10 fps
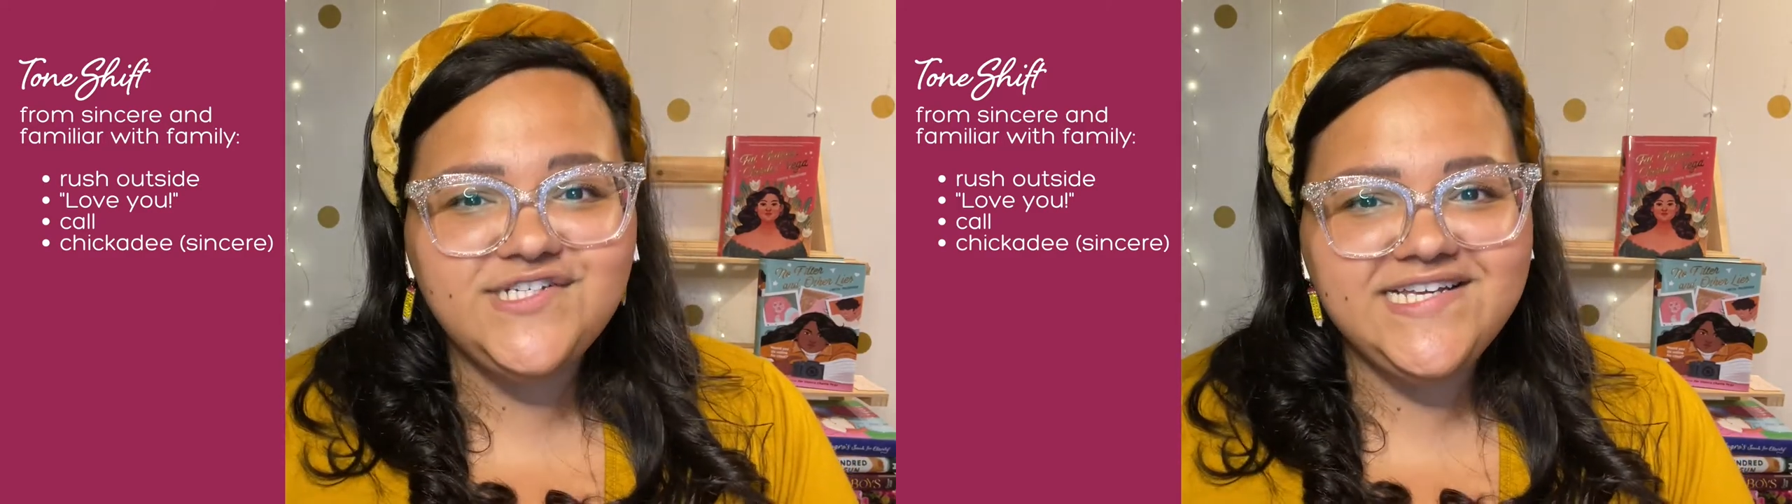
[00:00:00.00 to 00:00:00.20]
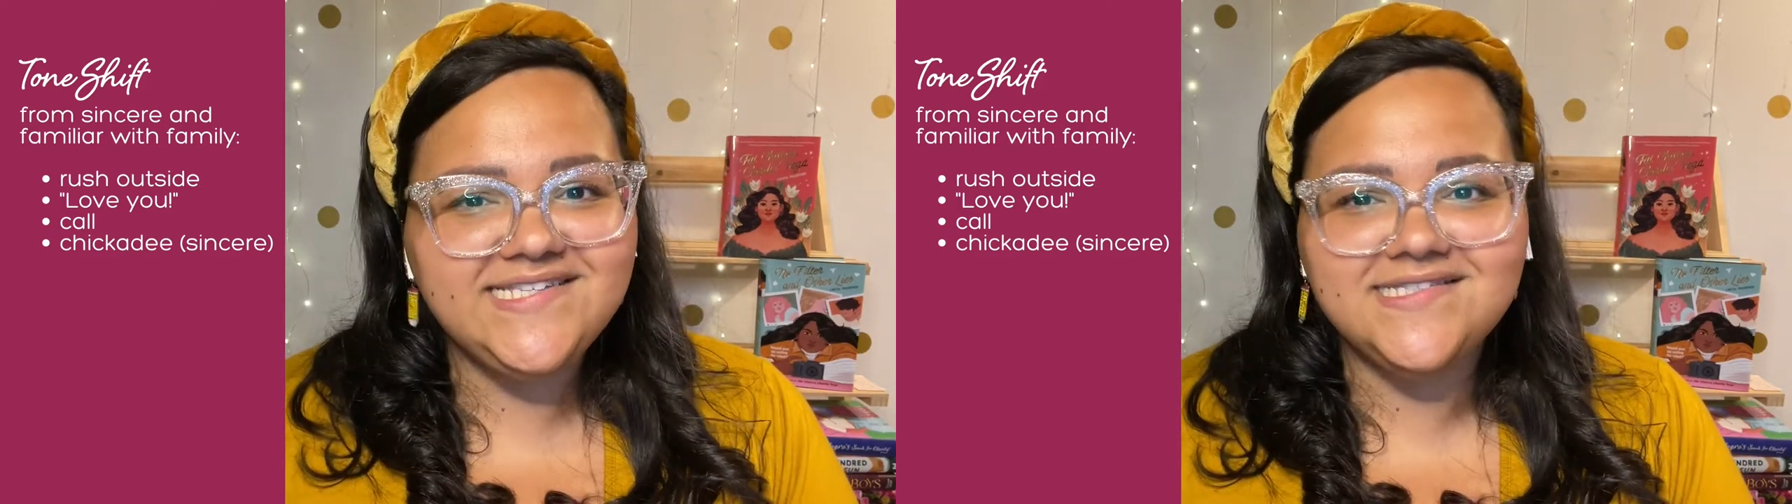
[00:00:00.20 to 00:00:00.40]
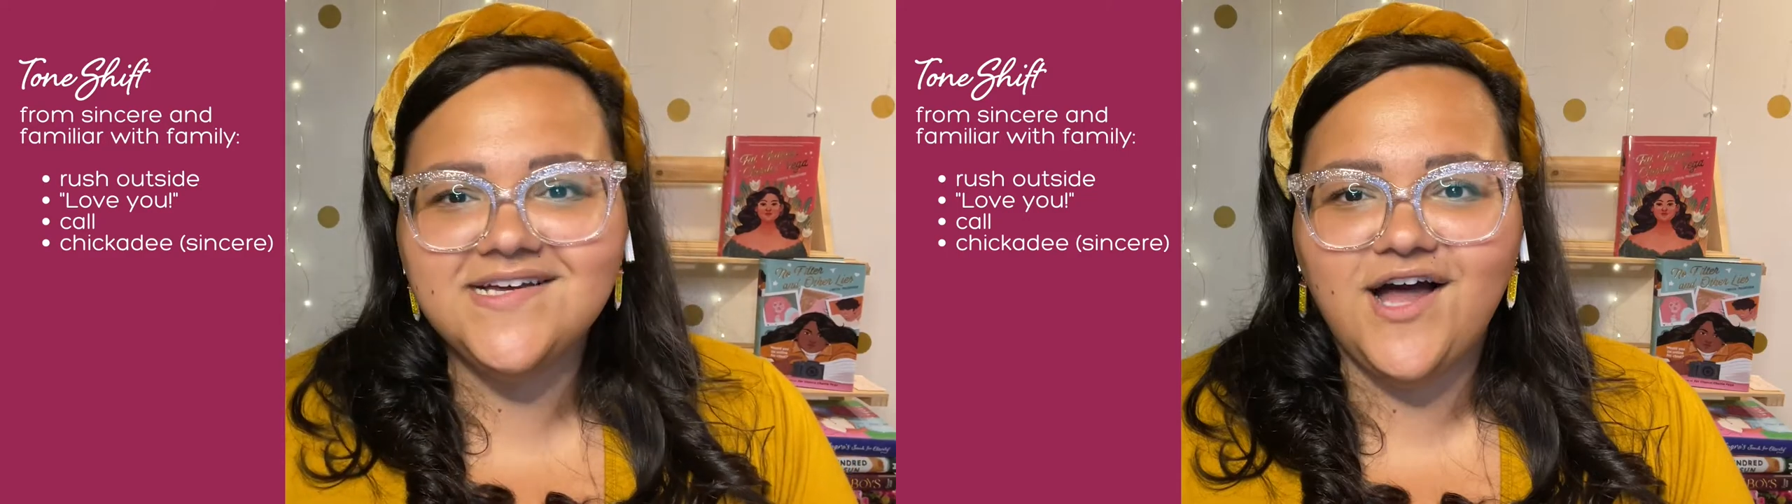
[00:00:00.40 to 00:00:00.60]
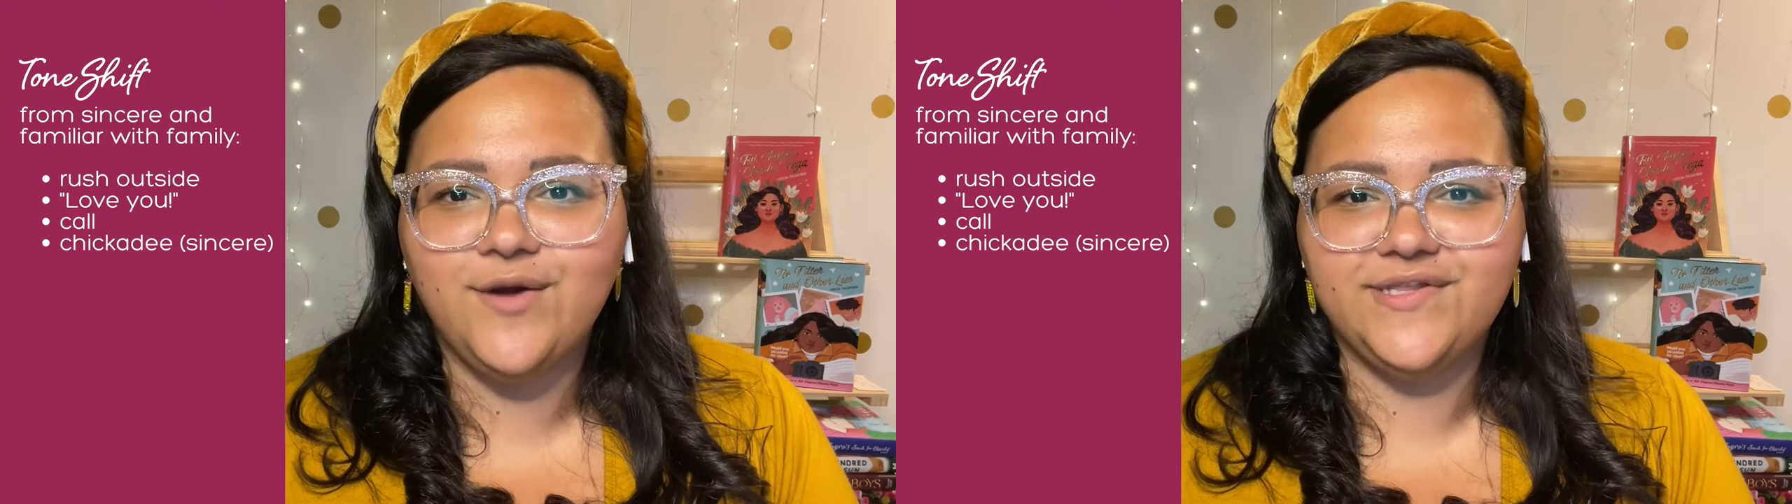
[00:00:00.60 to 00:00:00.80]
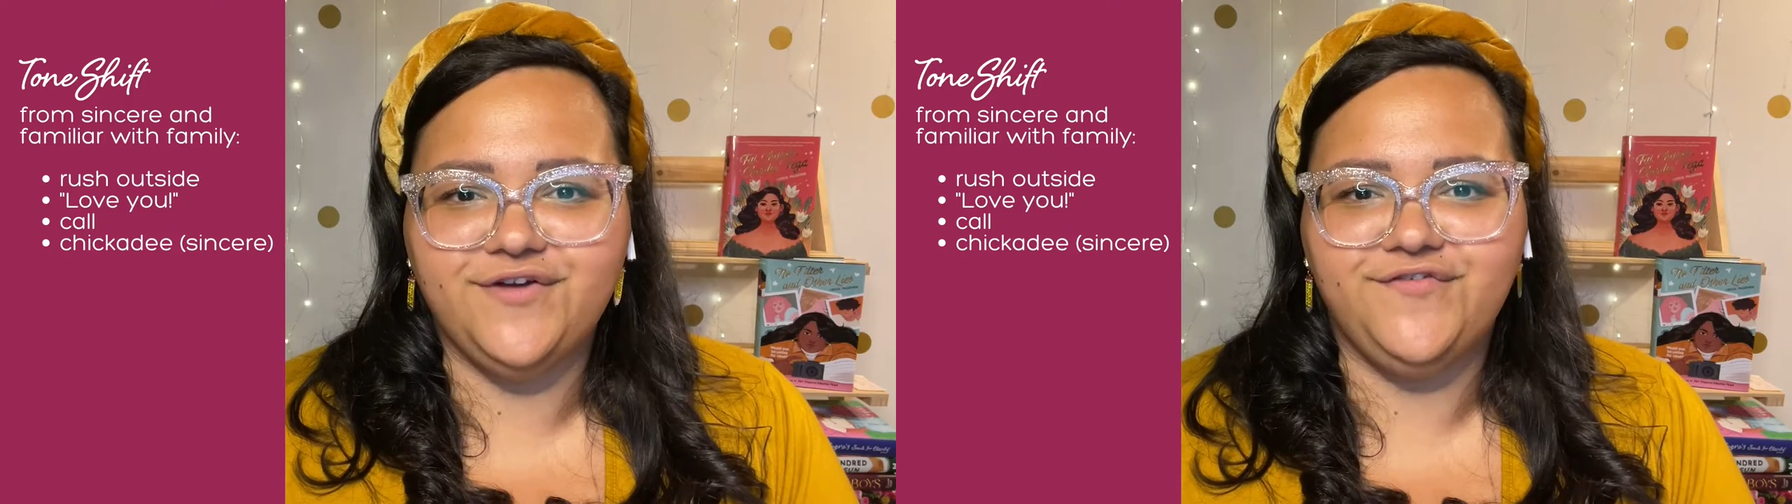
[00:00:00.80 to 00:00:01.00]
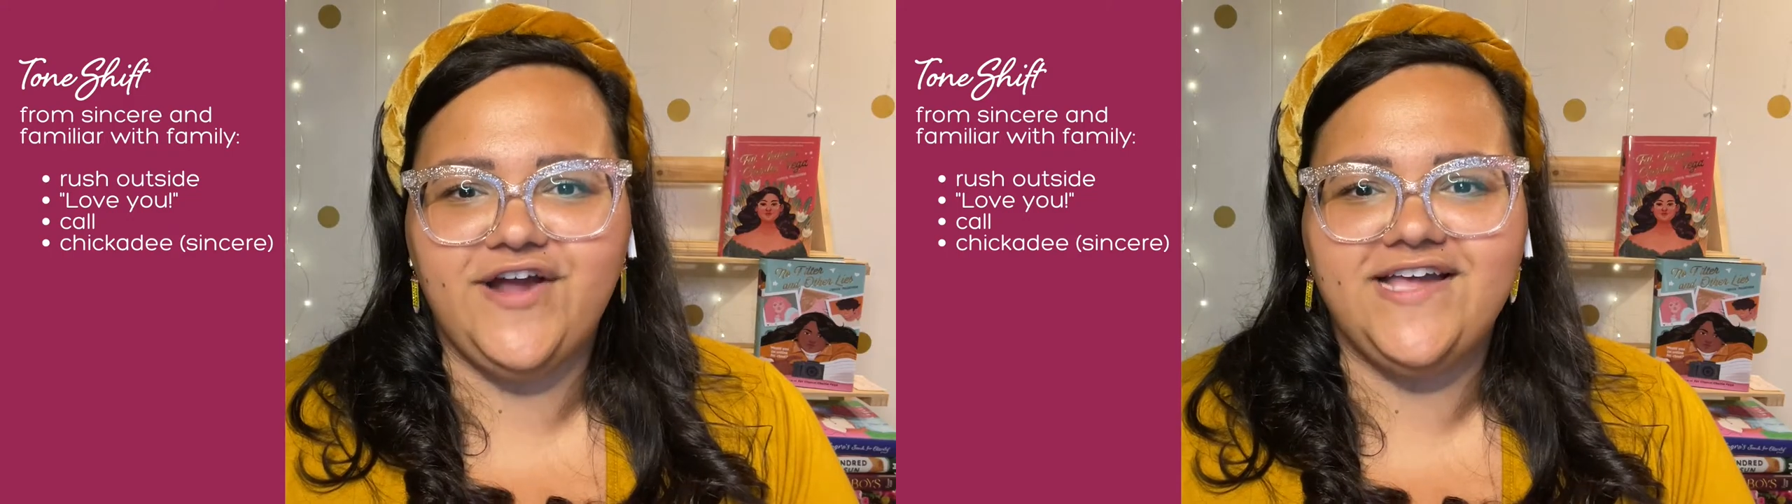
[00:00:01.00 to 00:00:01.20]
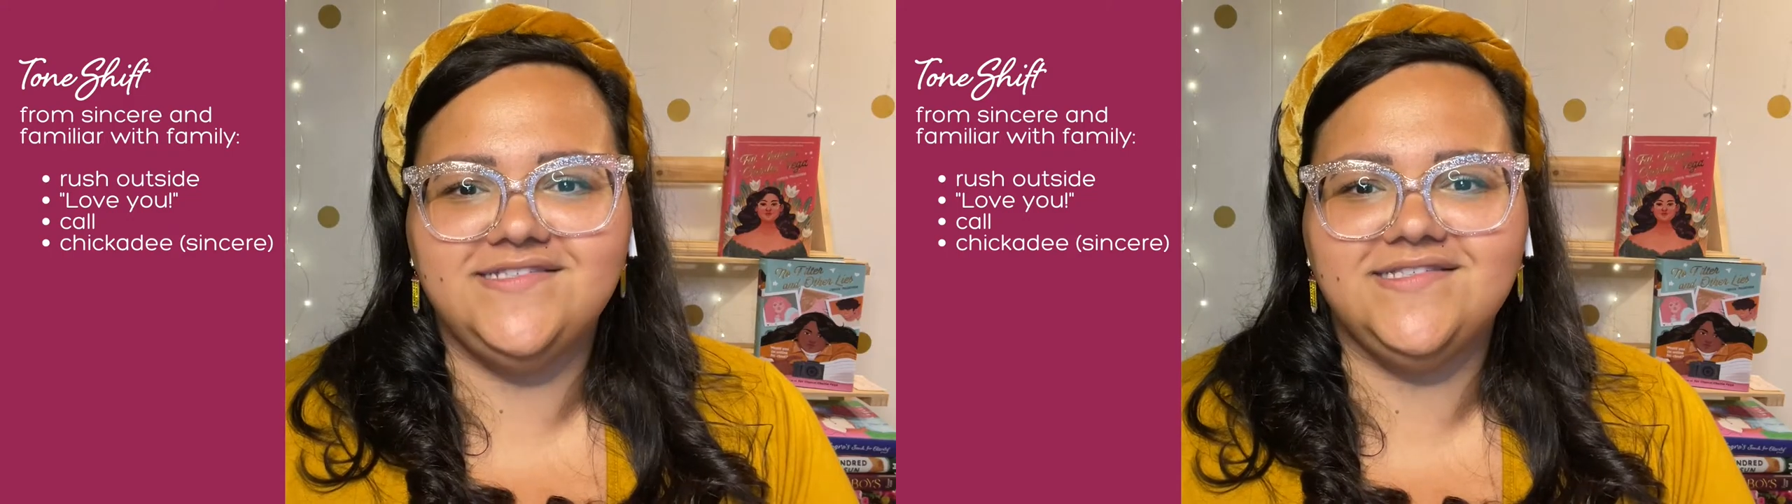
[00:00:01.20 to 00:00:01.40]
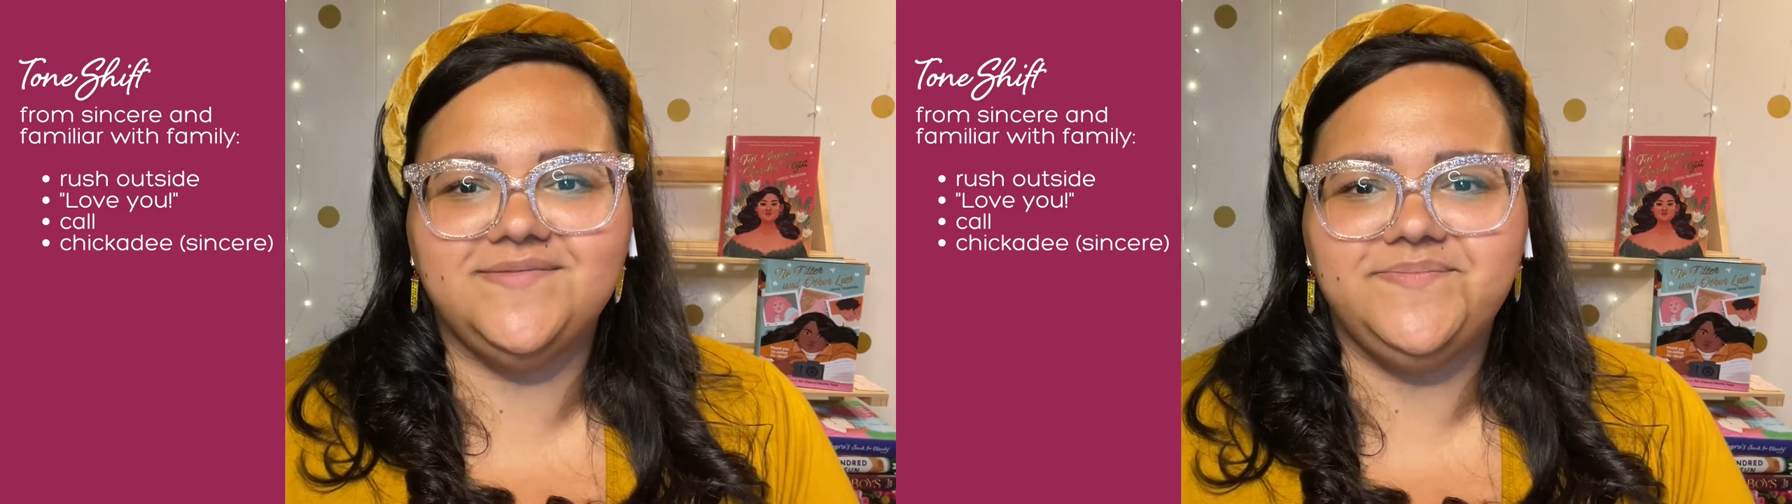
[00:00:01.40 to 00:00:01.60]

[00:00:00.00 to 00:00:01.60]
gets in the car with her friends.